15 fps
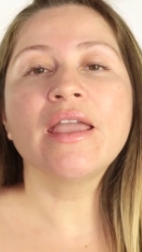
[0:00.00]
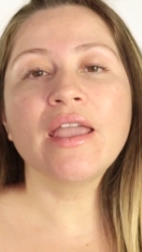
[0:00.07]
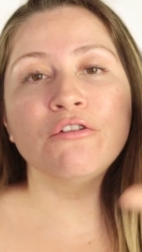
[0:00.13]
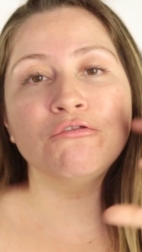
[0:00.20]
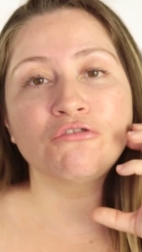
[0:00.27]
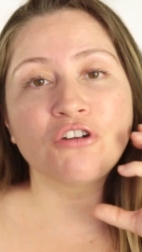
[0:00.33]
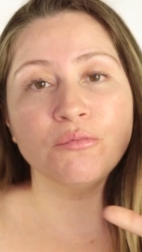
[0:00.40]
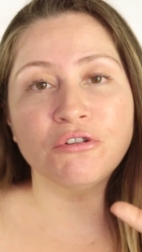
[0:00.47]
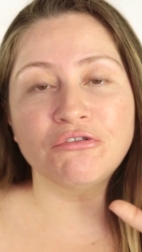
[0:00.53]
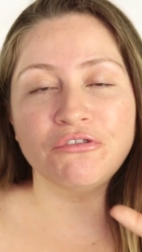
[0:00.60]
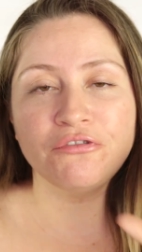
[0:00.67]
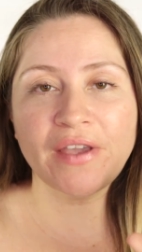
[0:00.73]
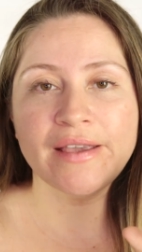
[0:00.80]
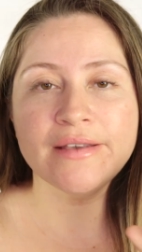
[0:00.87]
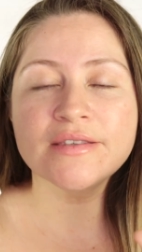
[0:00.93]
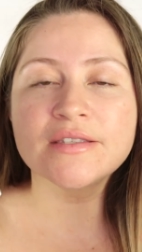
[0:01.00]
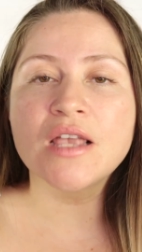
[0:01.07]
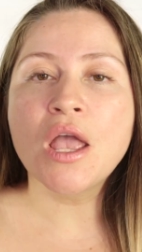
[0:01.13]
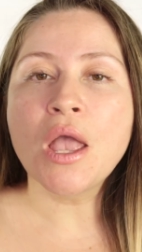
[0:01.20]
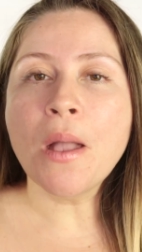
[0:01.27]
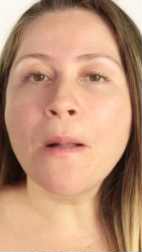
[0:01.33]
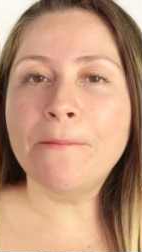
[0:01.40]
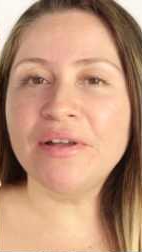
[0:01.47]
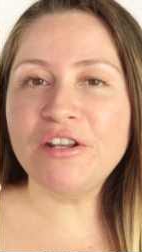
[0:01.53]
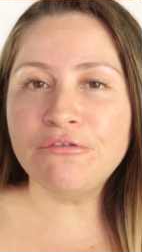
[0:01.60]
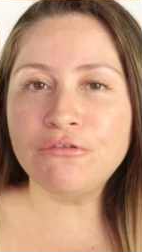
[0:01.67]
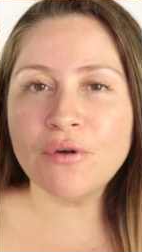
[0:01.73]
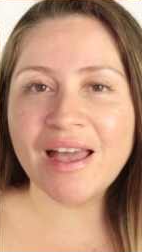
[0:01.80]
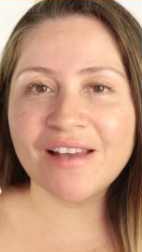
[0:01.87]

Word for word: and firm your face, but if you